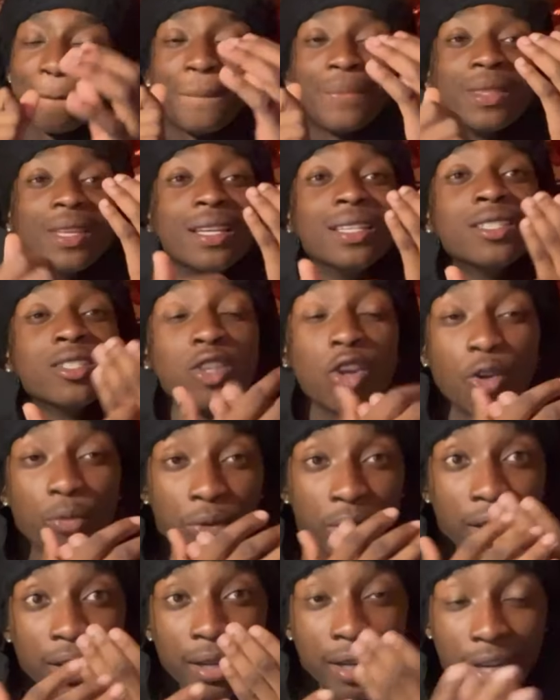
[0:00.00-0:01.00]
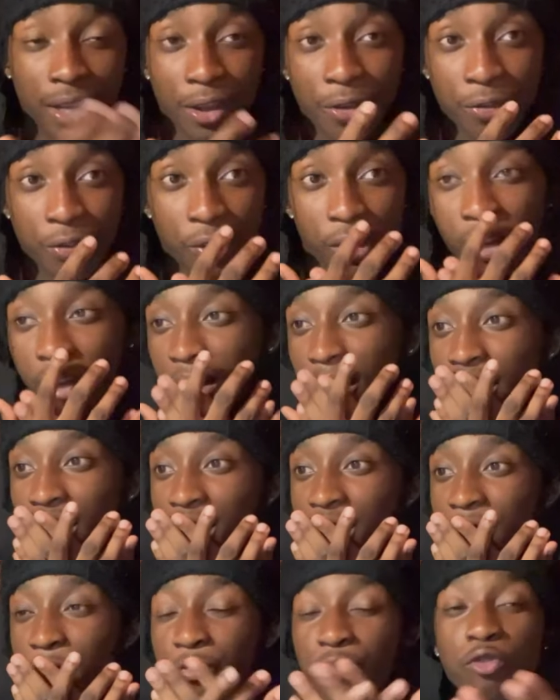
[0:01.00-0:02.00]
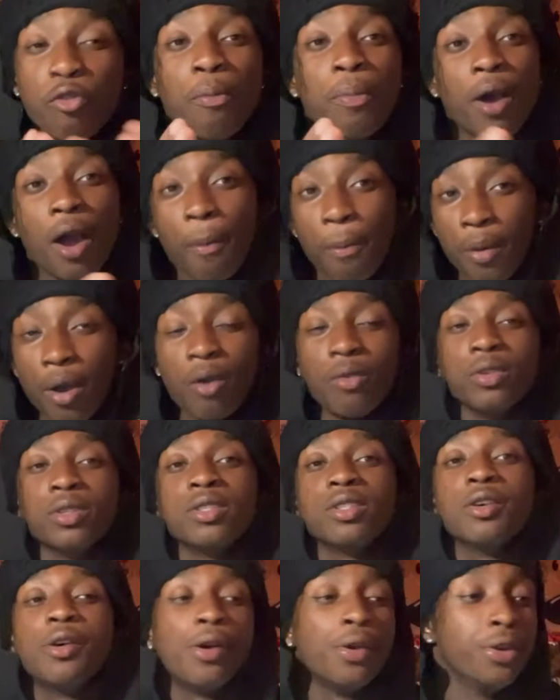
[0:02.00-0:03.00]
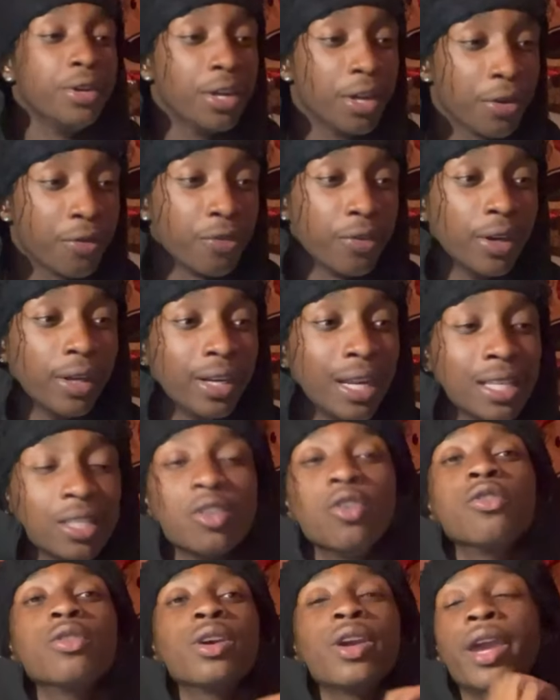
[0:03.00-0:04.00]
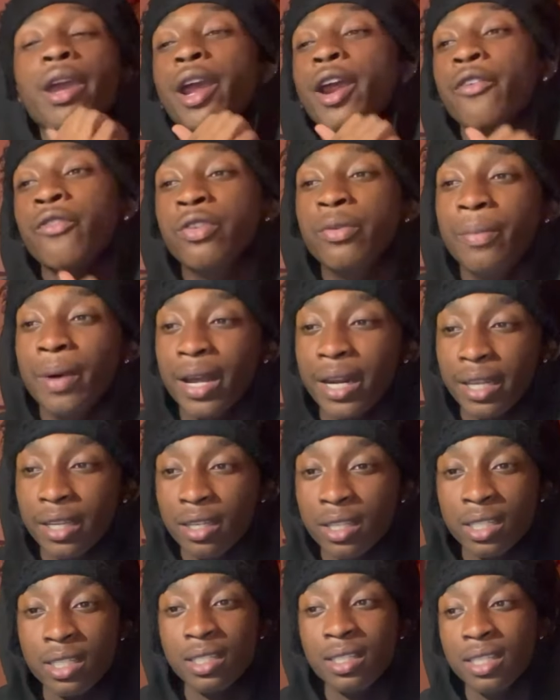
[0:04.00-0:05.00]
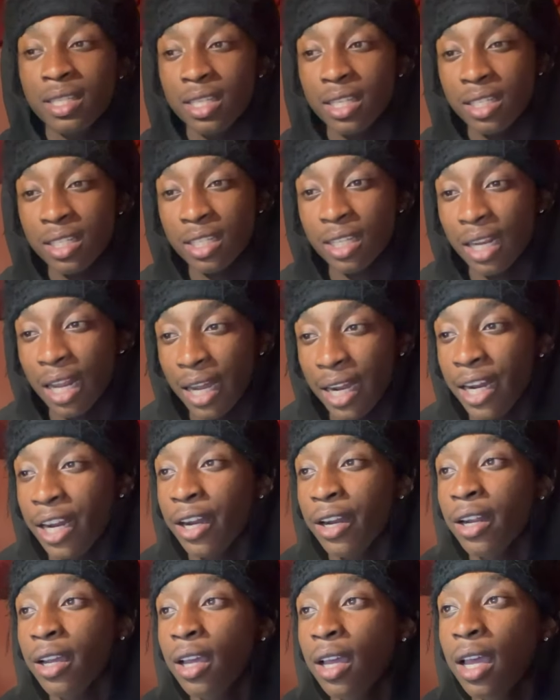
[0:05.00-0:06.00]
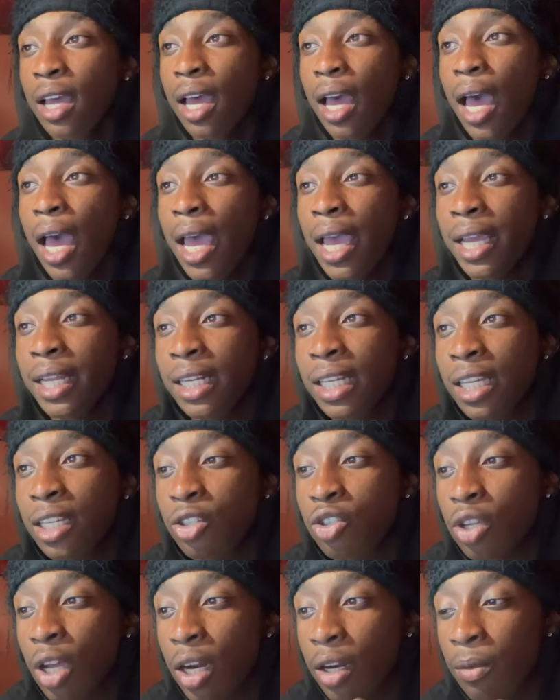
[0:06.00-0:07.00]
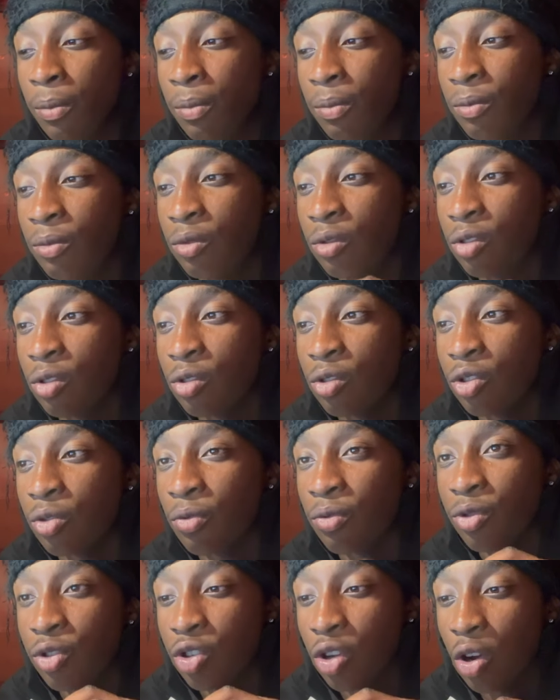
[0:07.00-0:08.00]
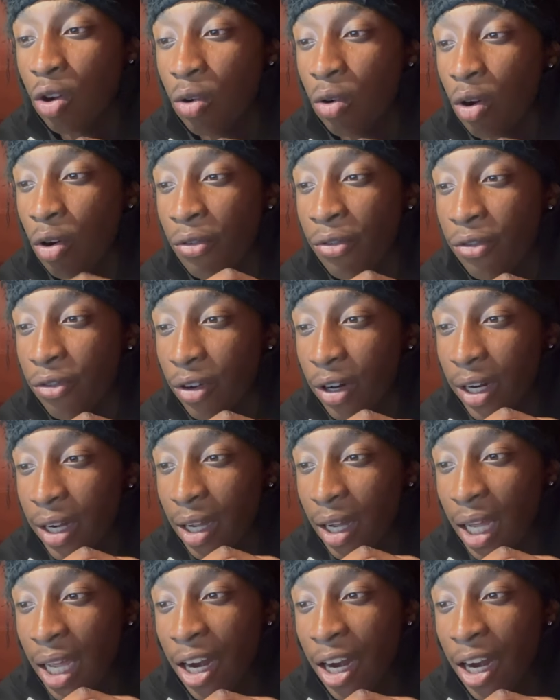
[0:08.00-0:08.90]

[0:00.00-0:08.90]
That's something different. If you pop out with something different, that's gonna get everybody else attention. Like, I ain't even trying to joke or front.